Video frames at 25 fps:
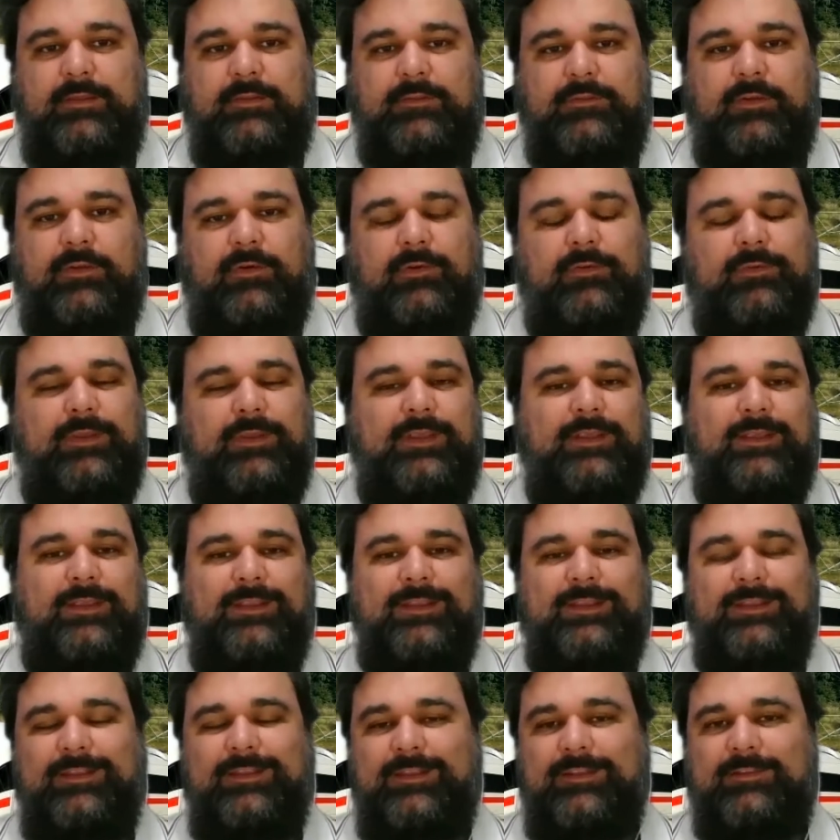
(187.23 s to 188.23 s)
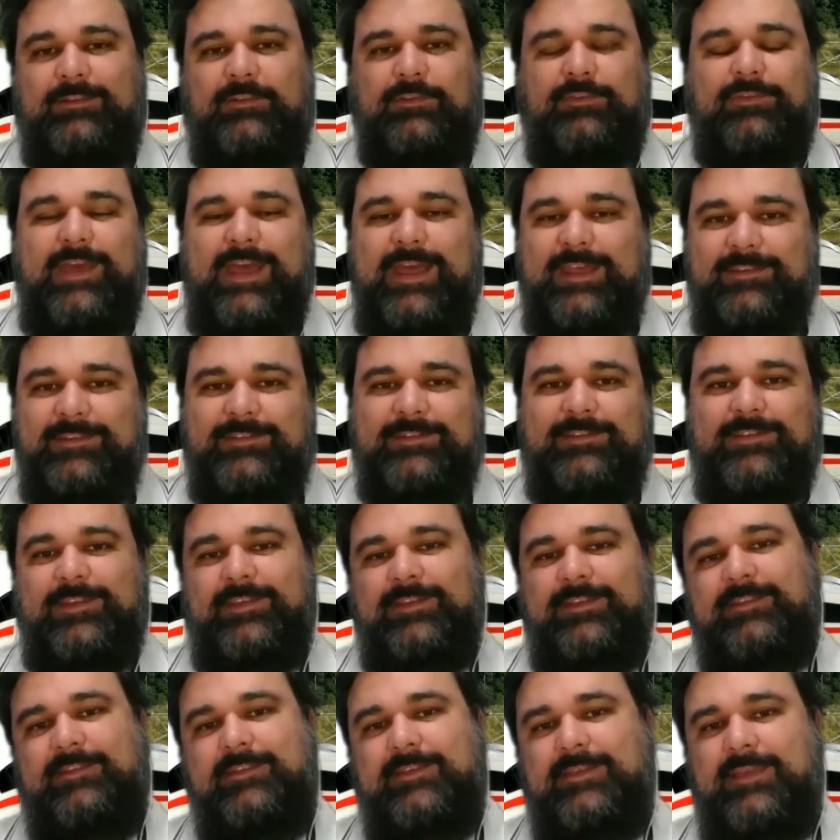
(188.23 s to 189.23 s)
So it's
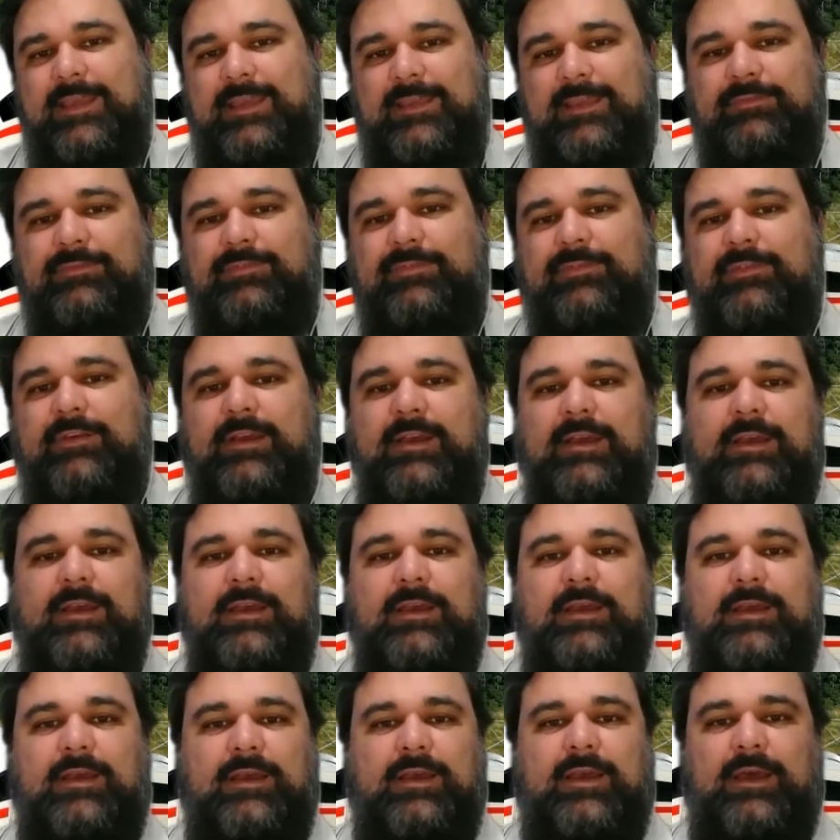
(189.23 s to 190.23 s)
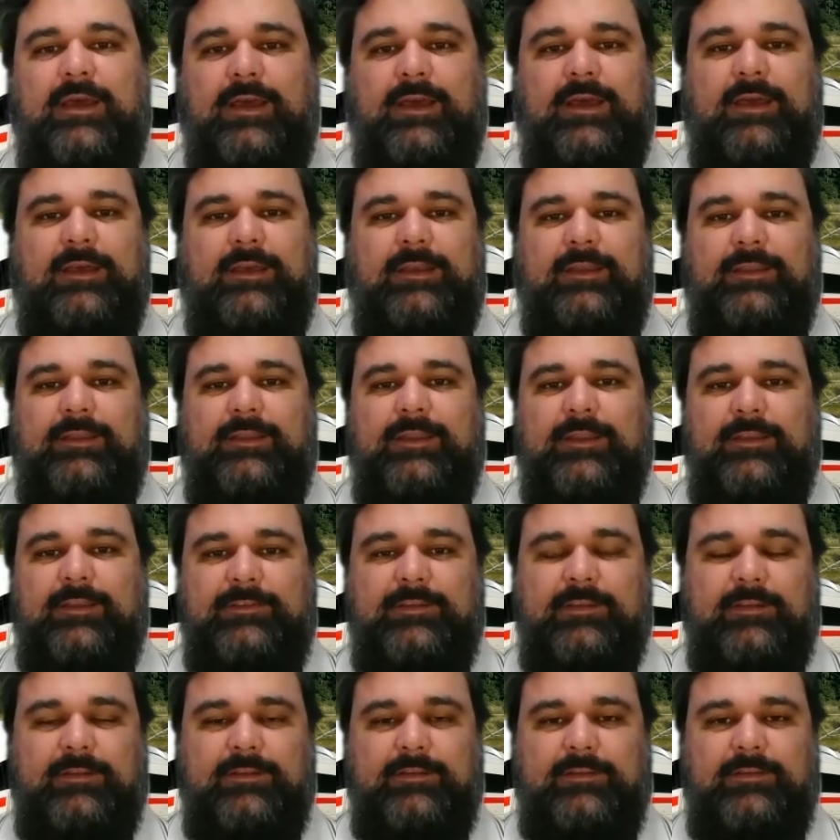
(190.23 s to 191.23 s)
fast, it's safe, it
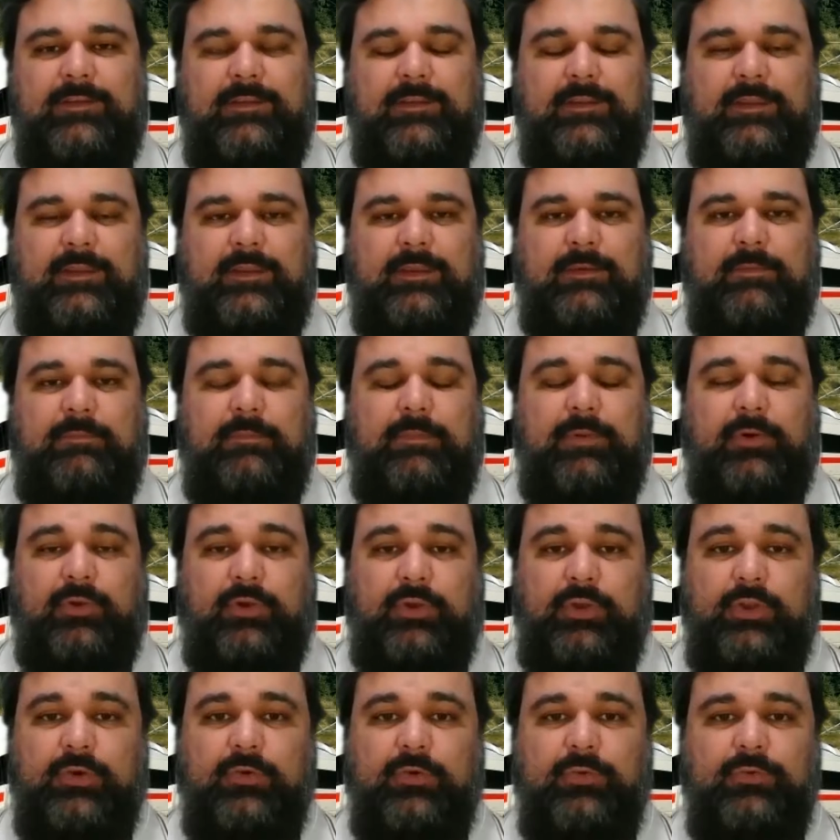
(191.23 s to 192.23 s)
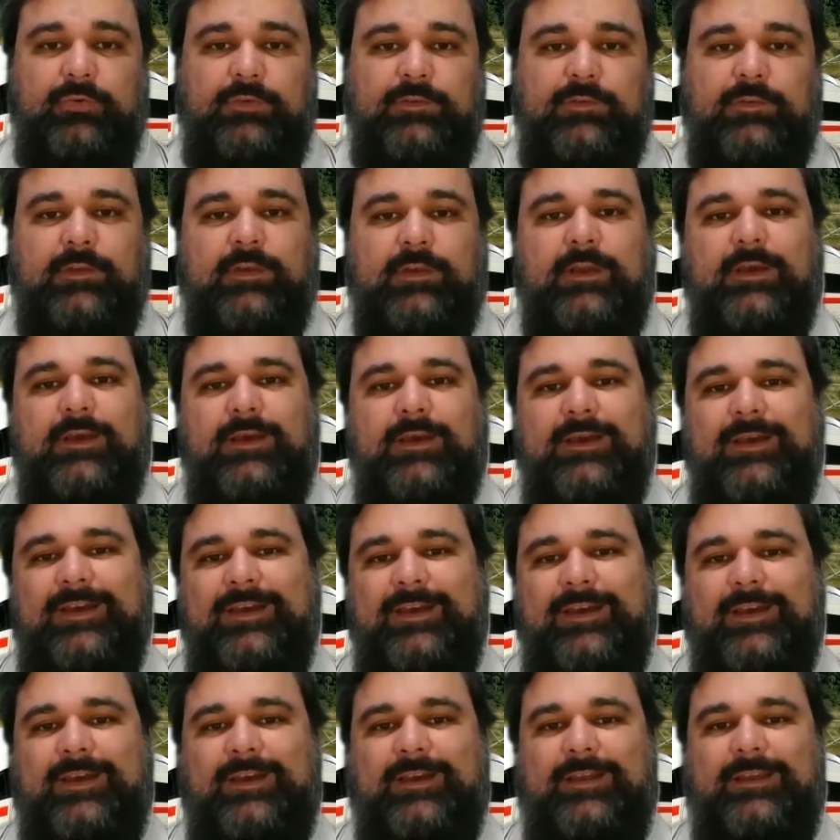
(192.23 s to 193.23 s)
doesn't pollute,
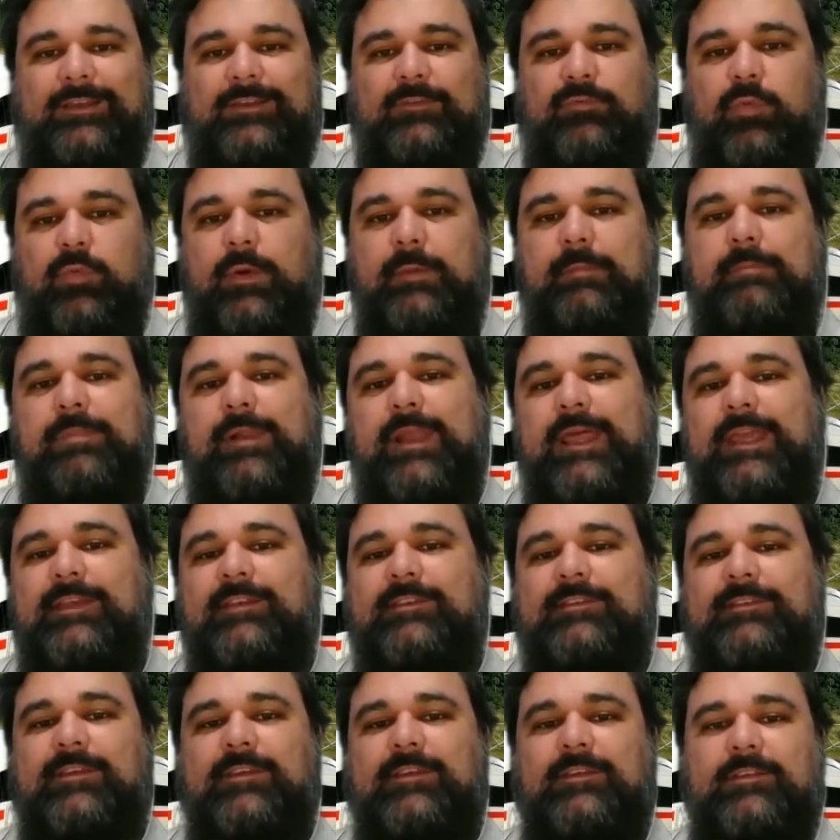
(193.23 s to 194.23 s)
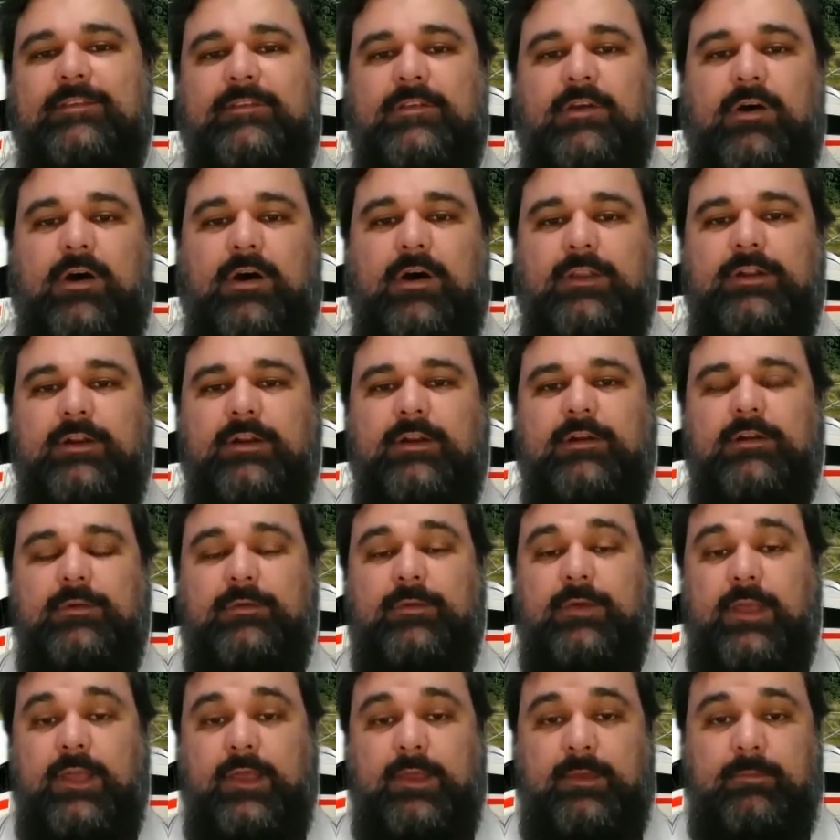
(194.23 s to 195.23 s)
it replaces
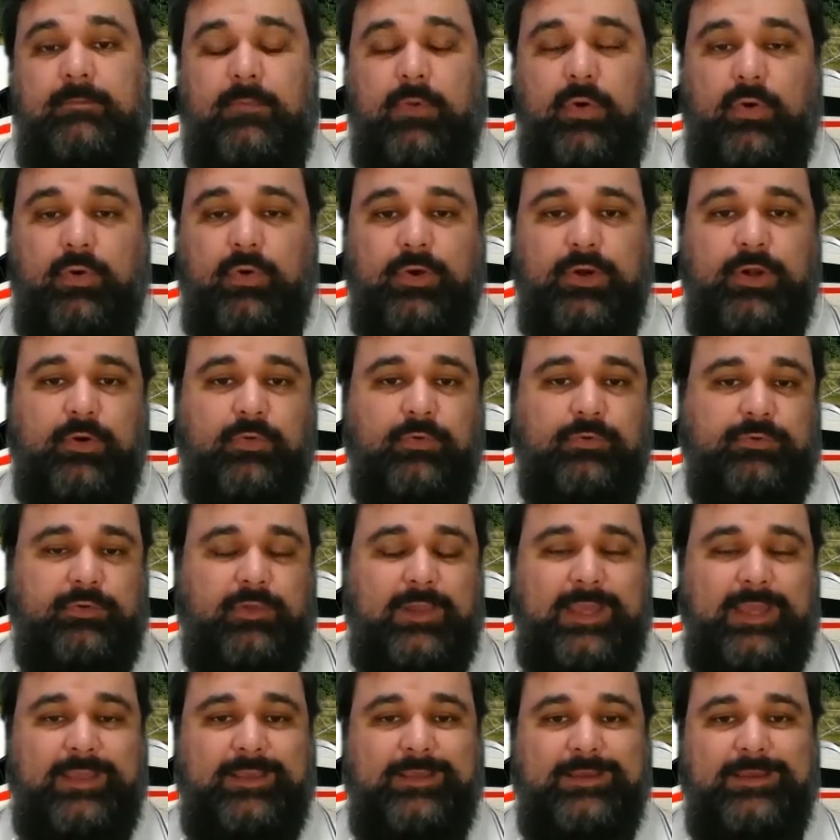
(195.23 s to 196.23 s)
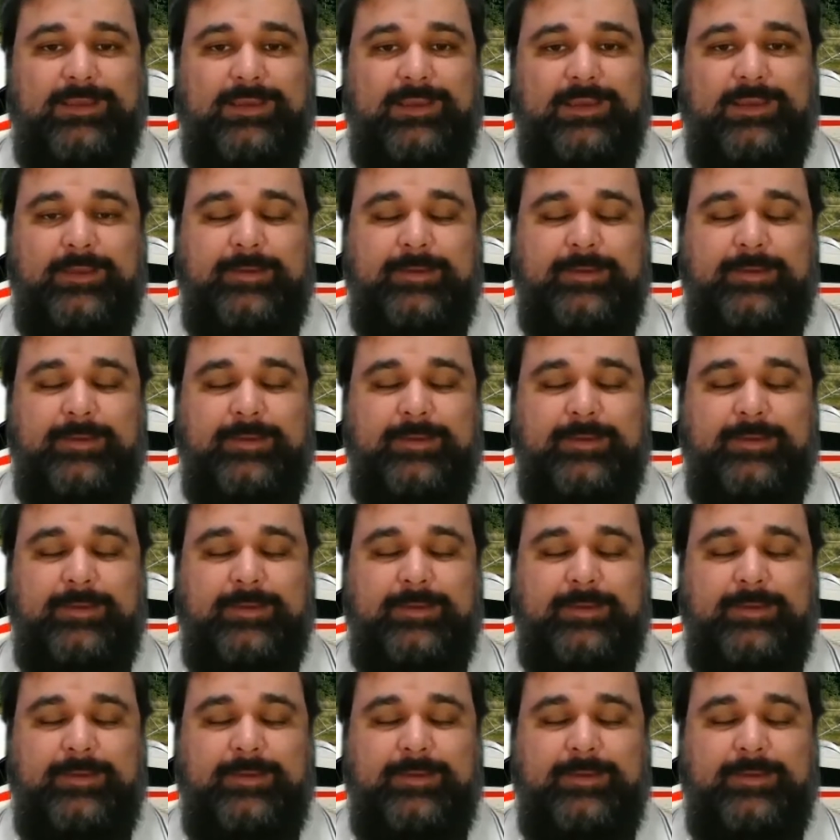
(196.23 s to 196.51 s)
other models like